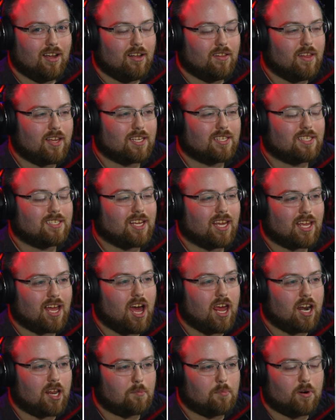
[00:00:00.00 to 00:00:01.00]
Like a
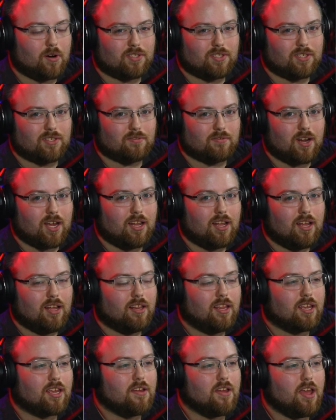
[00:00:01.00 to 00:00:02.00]
psychotic person, right?
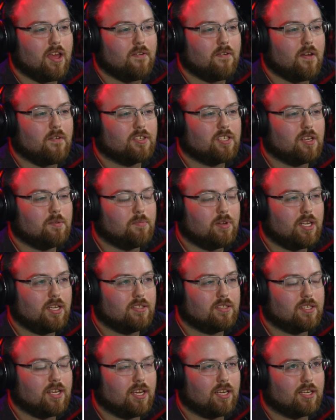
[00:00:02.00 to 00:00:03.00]
Like if
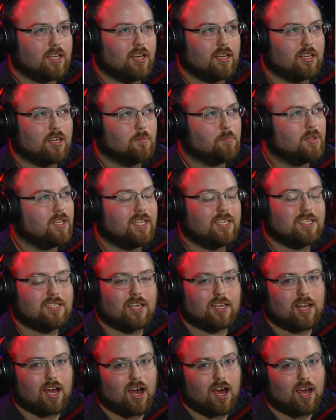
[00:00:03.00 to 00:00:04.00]
somebody's like completely
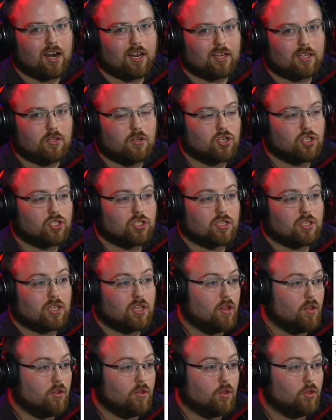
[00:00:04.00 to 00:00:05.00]
psychotic and they're just
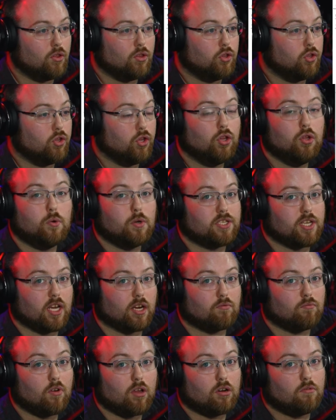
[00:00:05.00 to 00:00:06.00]

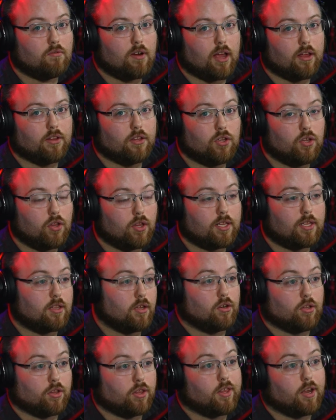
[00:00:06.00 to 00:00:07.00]
lunatic running around,
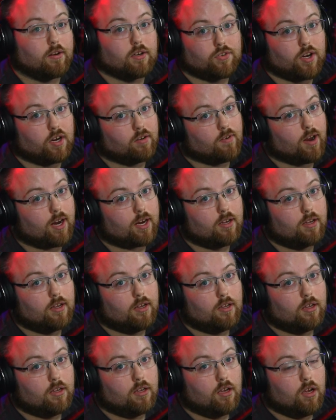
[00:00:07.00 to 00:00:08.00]
they're a train wreck.
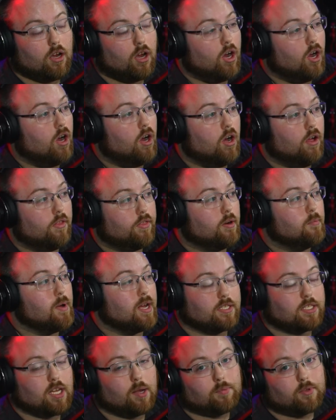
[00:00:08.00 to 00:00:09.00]
They're
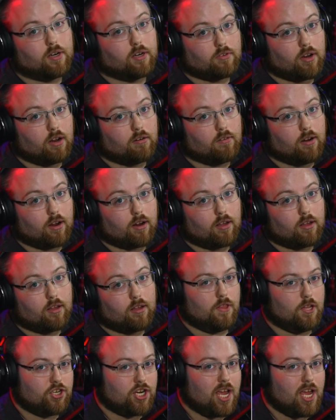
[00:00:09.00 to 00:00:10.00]
messed up. They're a train wreck.
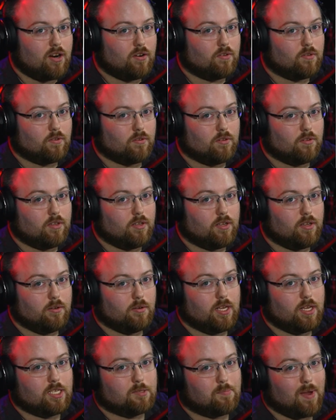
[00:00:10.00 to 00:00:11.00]
The channel
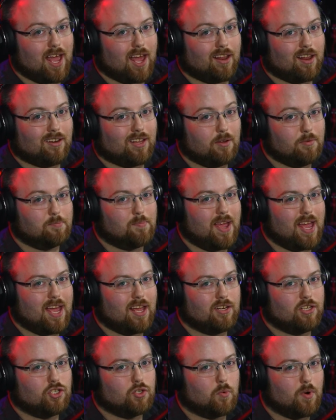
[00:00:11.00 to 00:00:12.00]
is banned. He was
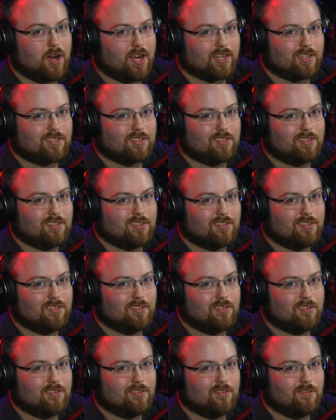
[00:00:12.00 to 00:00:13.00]
banned twice
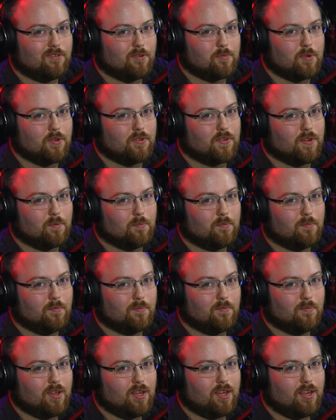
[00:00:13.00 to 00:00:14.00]
from YouTube.
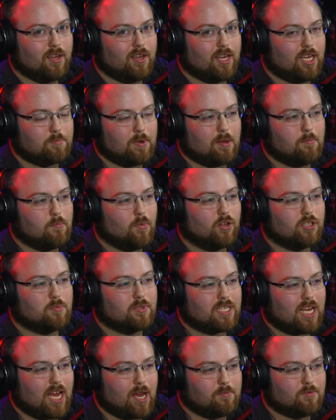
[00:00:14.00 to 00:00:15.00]
He's banned
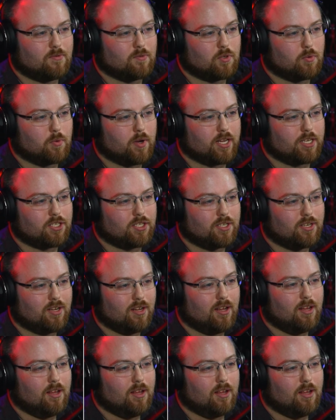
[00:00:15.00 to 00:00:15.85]
multiple times from Twitch.